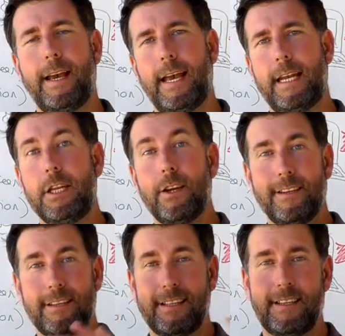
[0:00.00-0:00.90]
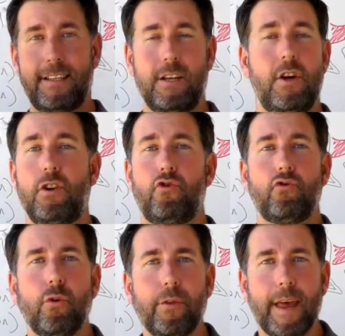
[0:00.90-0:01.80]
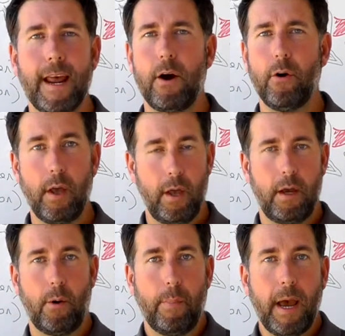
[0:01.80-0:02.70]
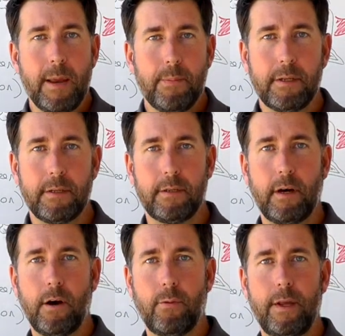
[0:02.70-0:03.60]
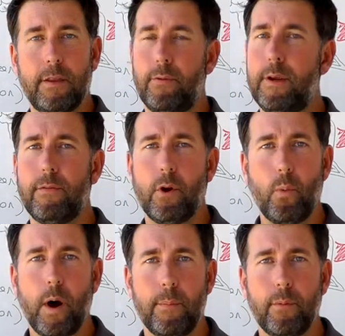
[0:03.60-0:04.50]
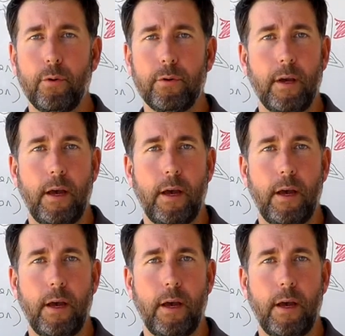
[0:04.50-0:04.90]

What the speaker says: And you can just draw that out on paper to start with, or even a whiteboard.